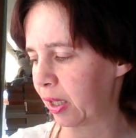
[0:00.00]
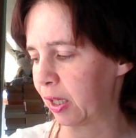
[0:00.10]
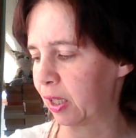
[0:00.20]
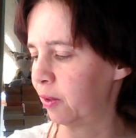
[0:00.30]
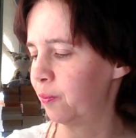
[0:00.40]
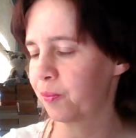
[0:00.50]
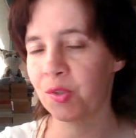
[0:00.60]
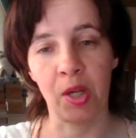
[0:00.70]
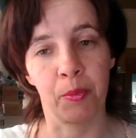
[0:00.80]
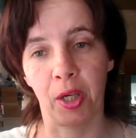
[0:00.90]

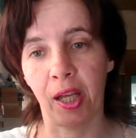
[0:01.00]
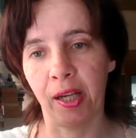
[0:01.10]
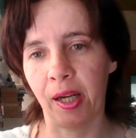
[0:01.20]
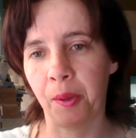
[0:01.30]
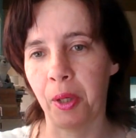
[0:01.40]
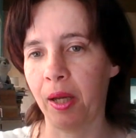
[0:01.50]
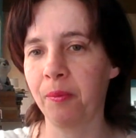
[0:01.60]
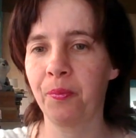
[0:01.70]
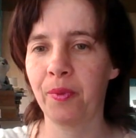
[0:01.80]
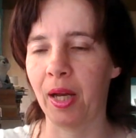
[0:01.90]
So I'm reading it anyway.